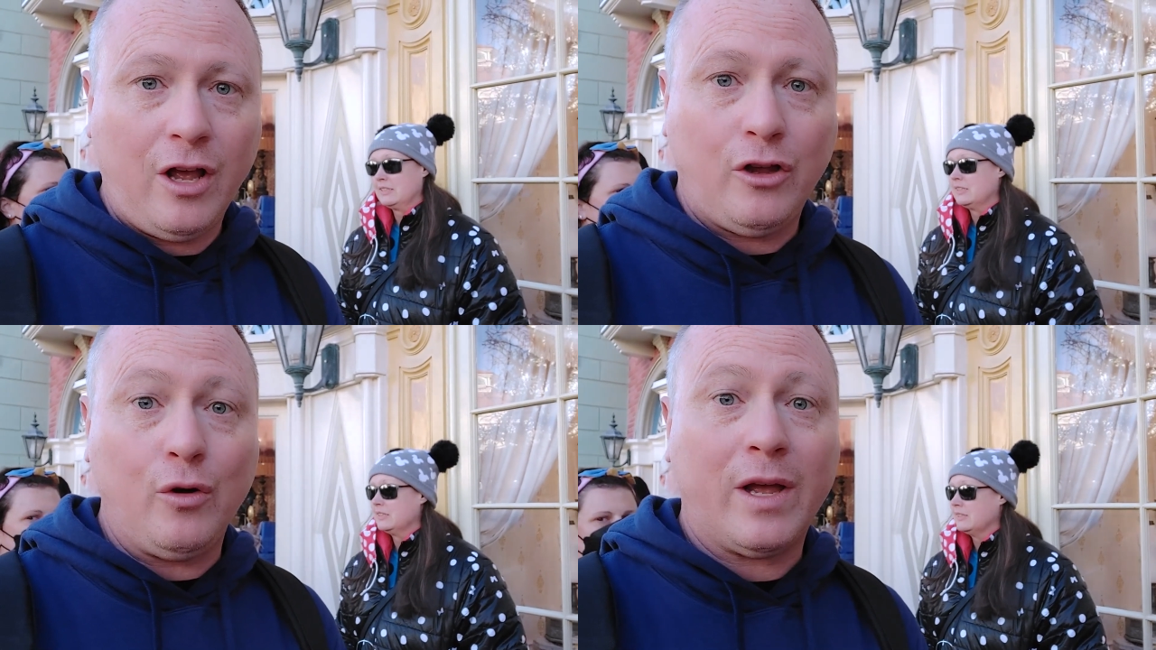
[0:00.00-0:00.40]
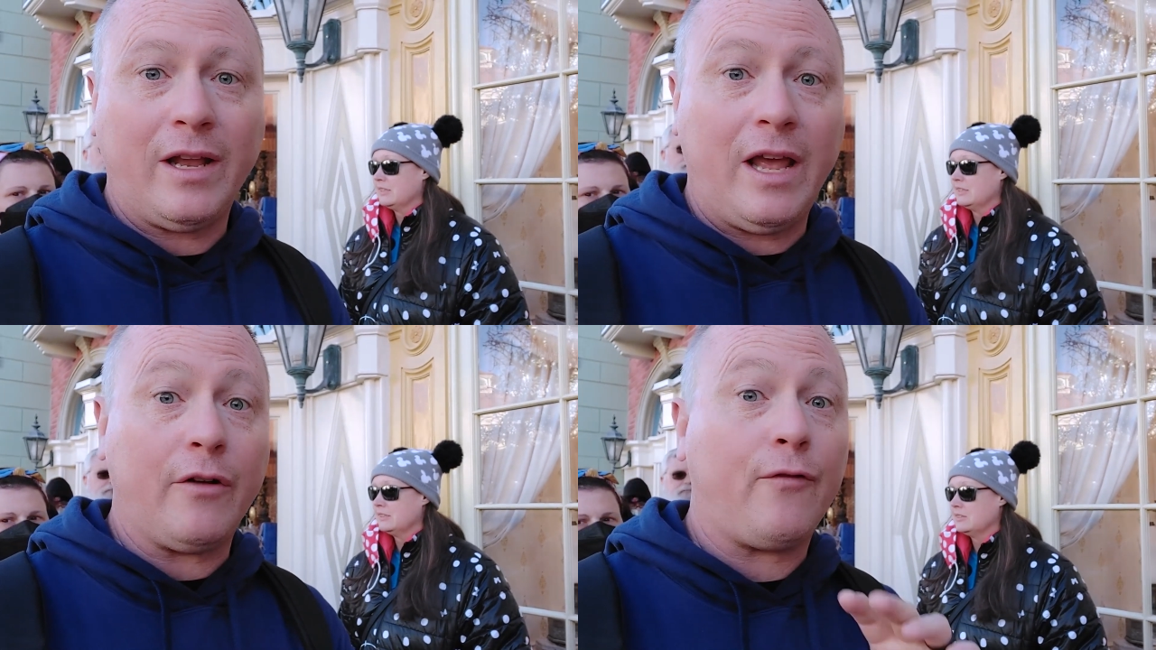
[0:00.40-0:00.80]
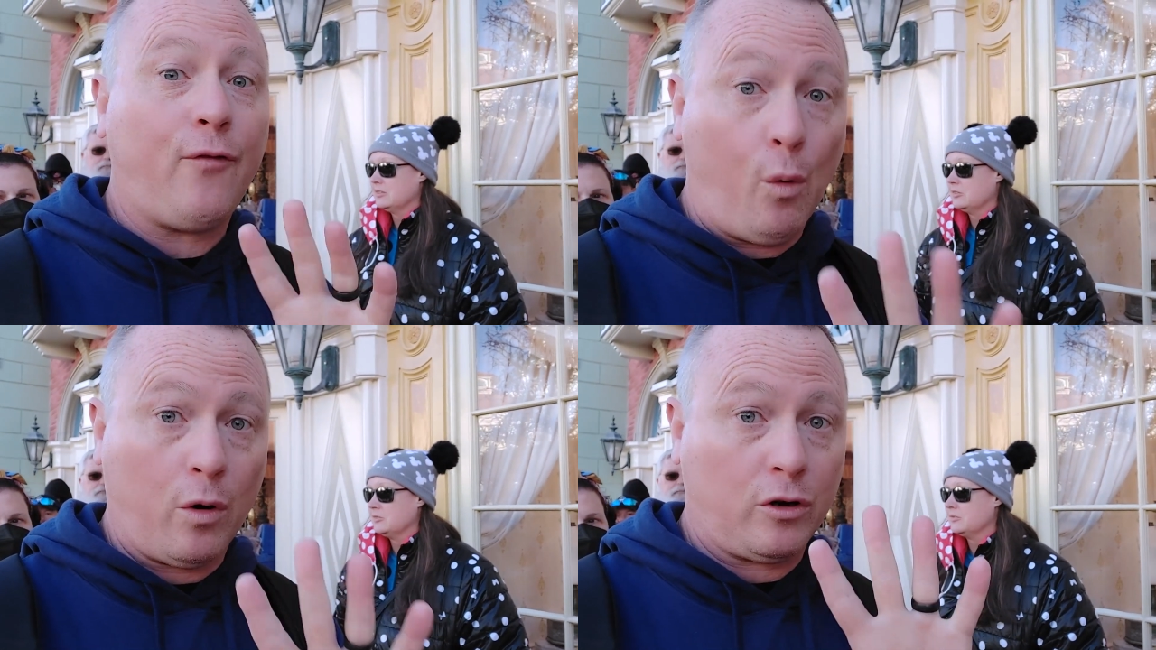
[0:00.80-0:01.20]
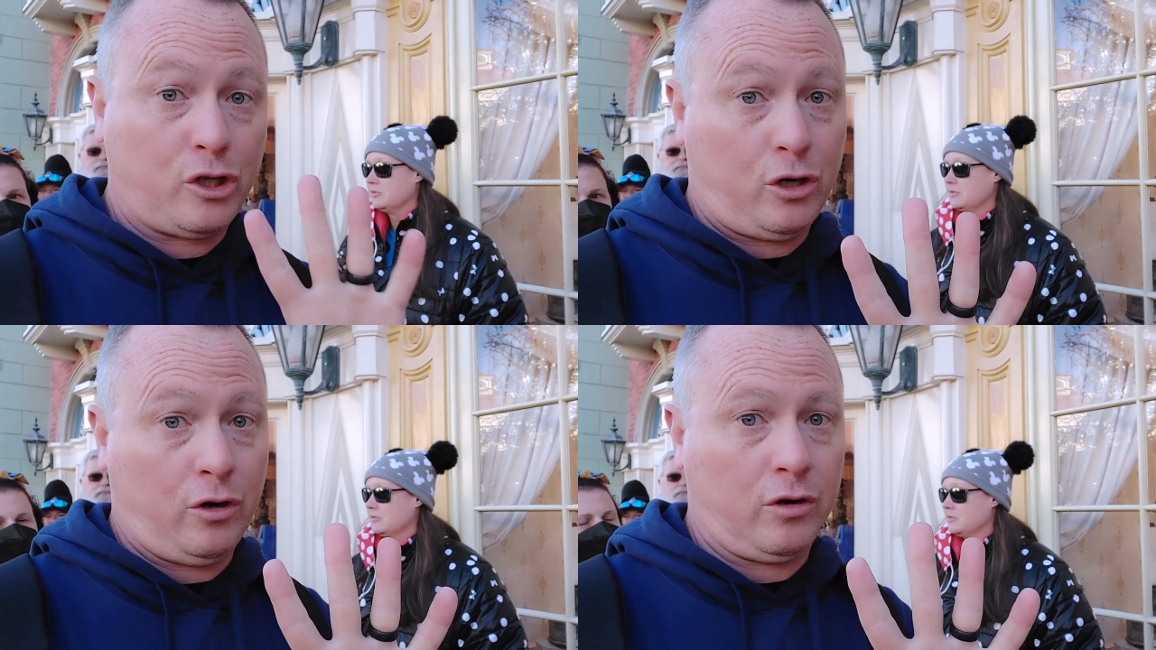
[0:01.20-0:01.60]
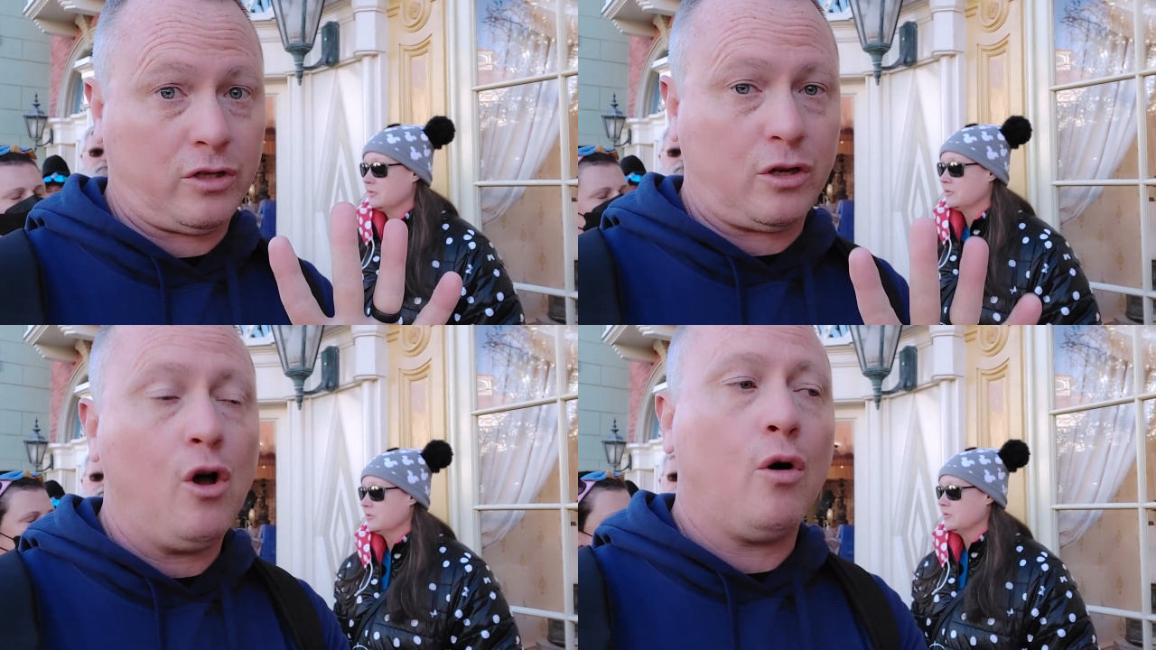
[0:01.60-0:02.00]
Speaker 1: you can get 4
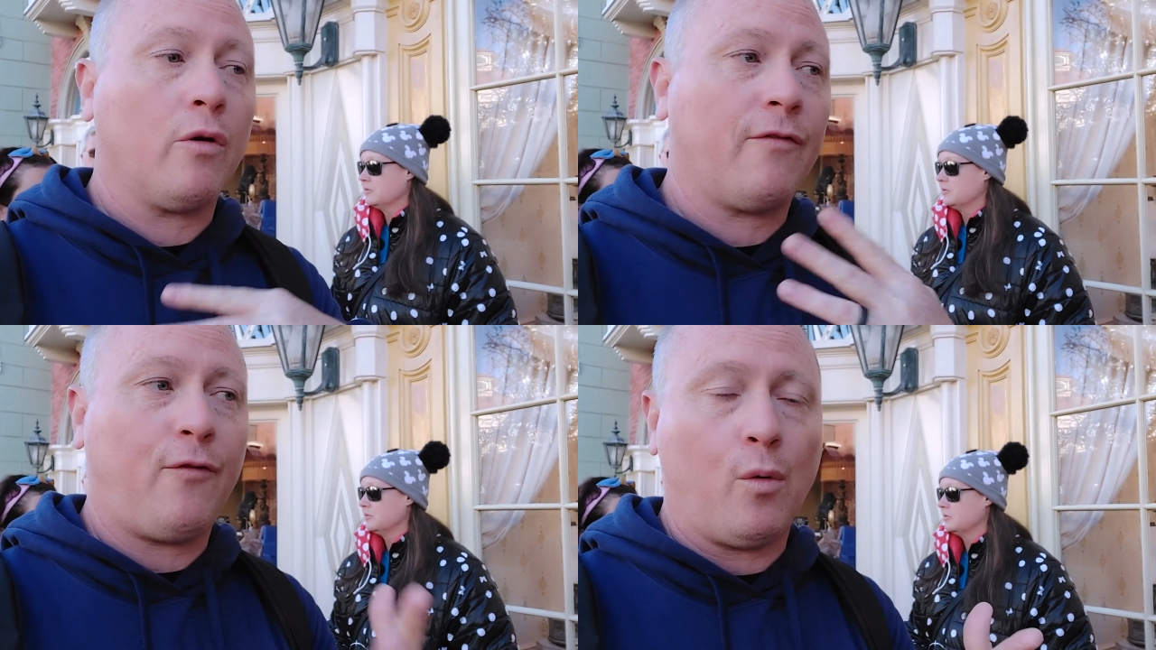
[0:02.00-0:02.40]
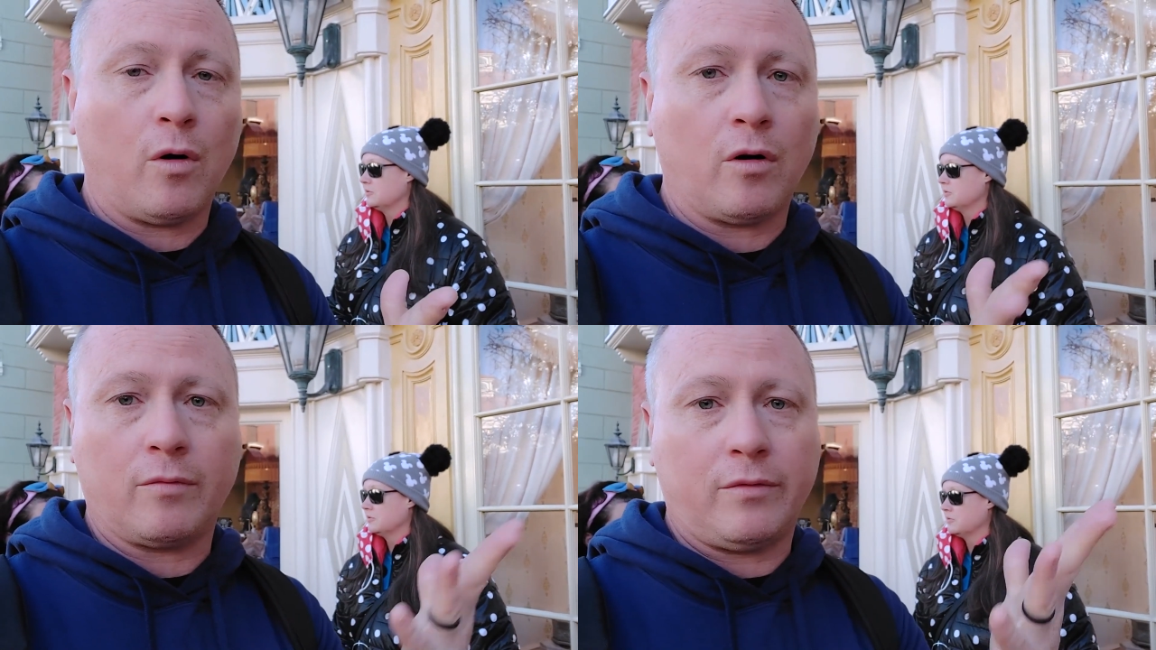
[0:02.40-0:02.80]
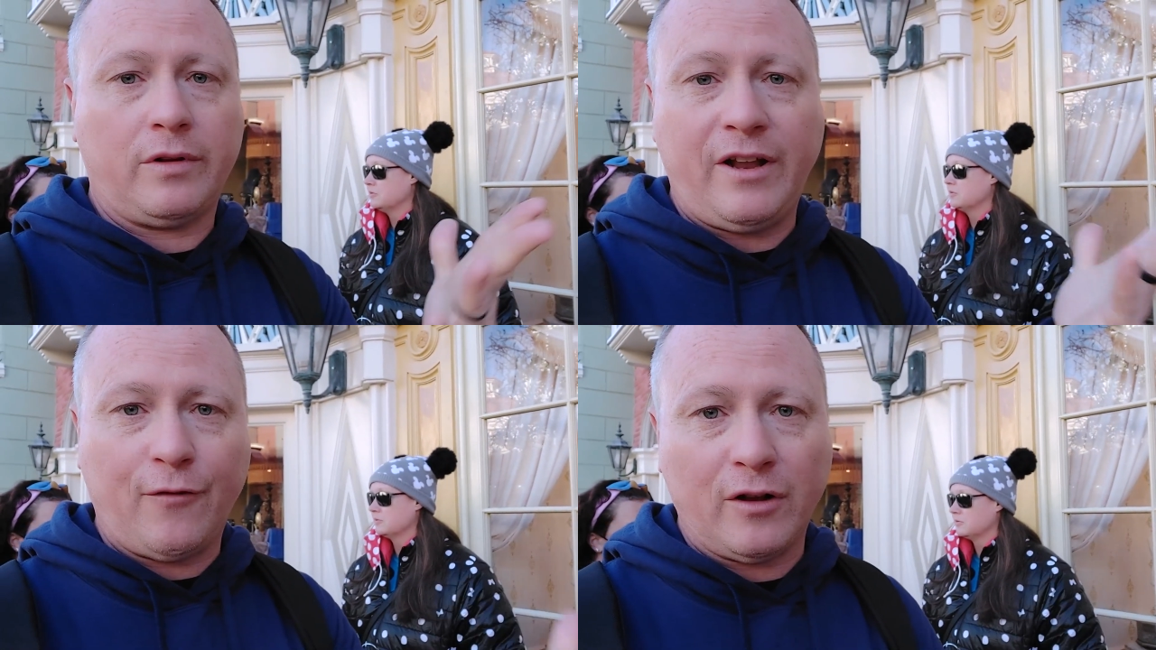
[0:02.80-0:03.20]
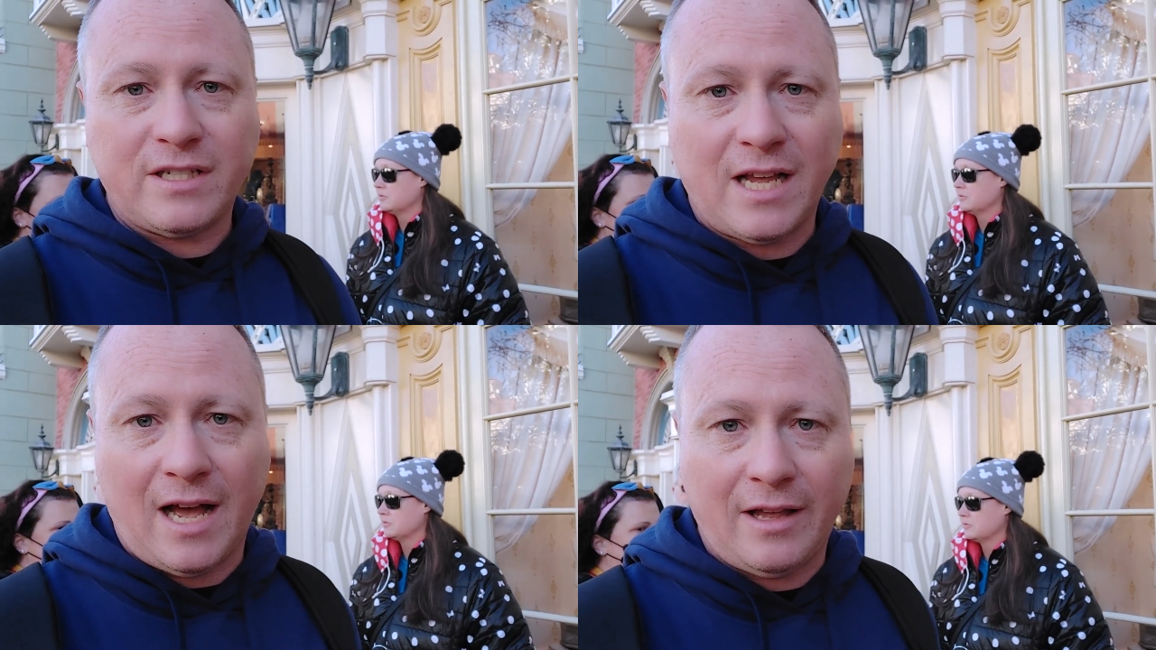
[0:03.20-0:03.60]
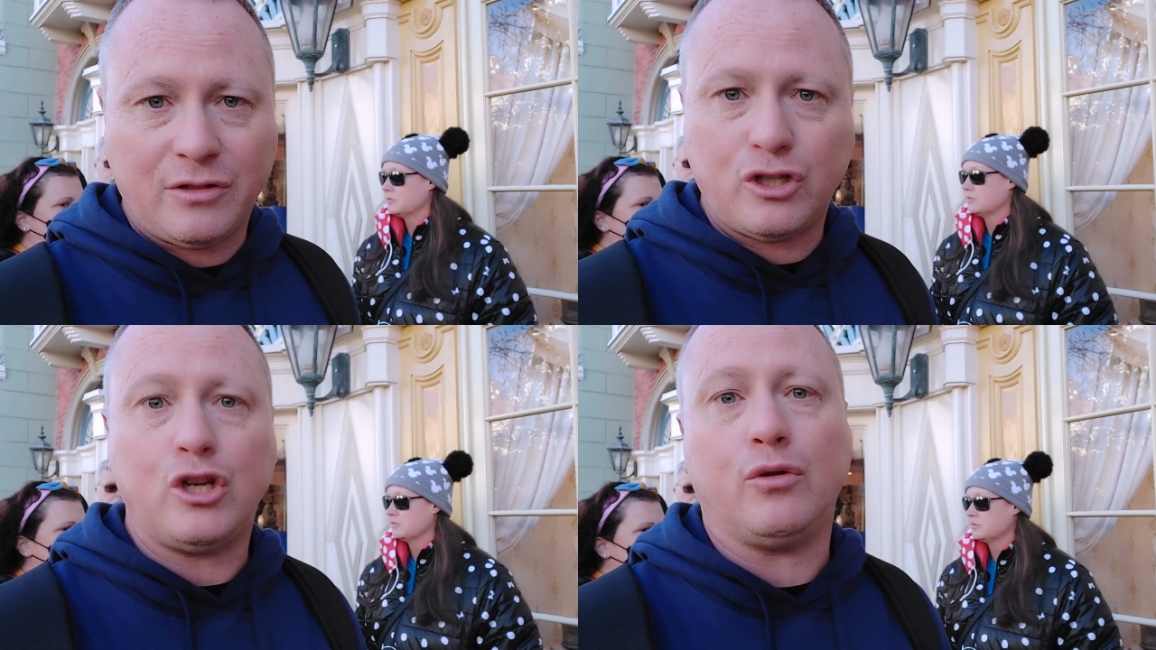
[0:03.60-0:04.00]
shirts or 4 different size
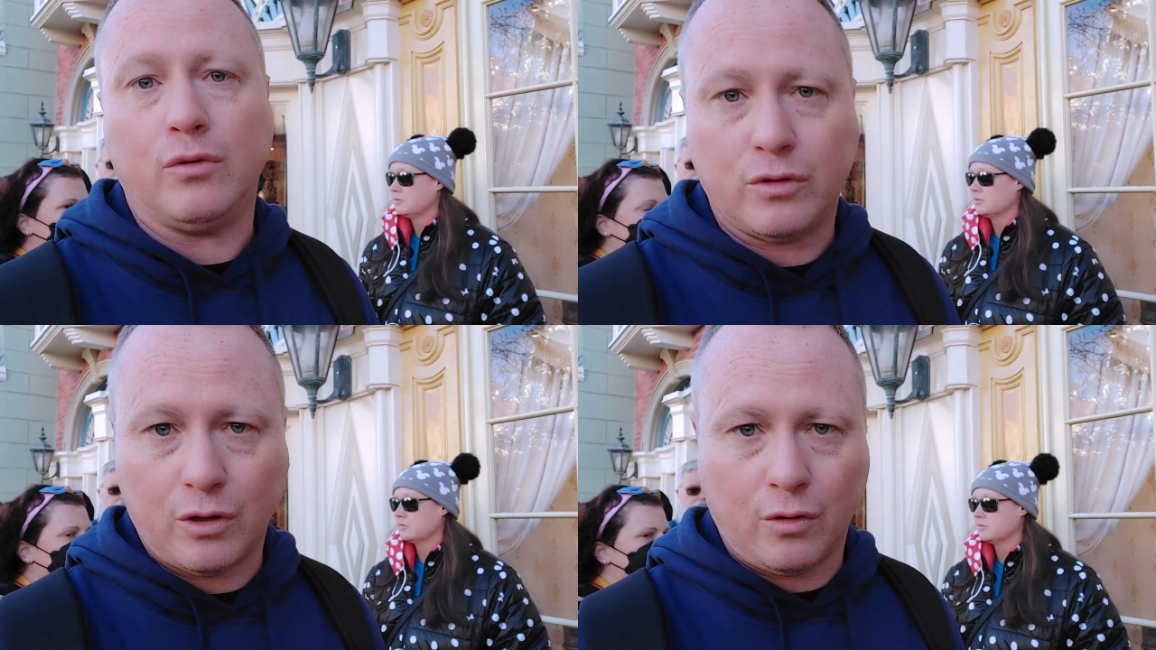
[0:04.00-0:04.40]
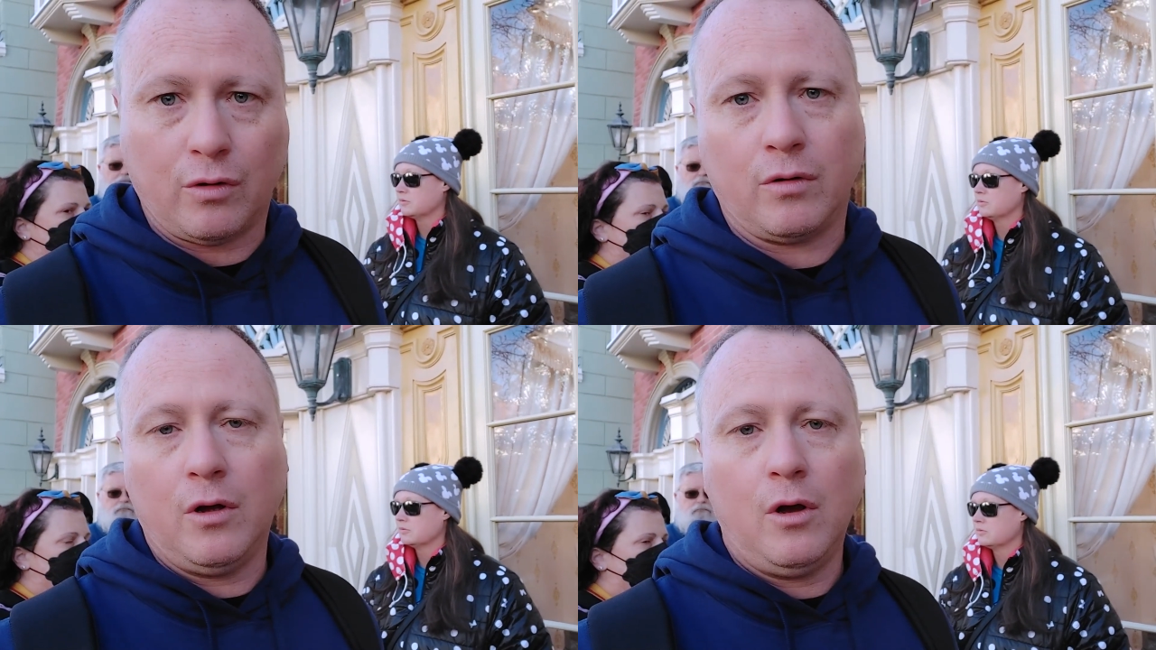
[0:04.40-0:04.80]
shoes or